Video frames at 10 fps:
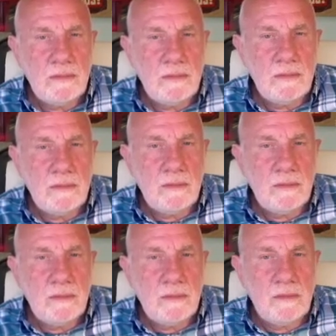
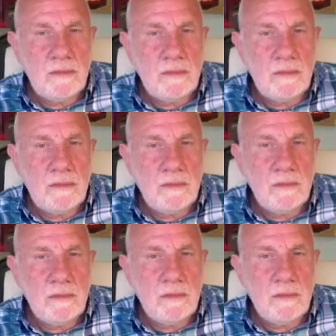
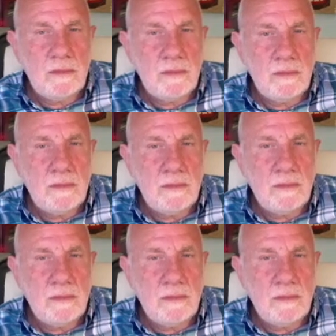No words are spoken by the person on screen.